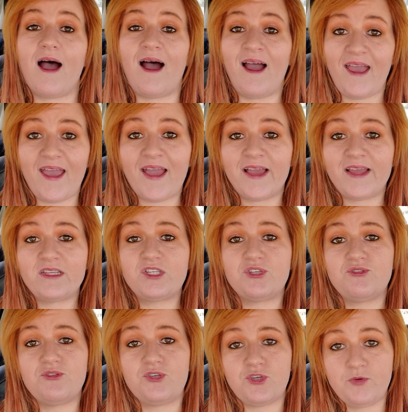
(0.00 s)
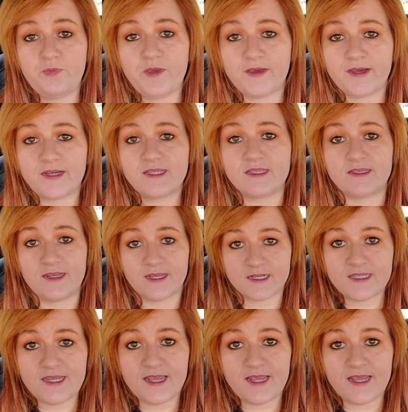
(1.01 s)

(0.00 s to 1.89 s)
I had to UPS next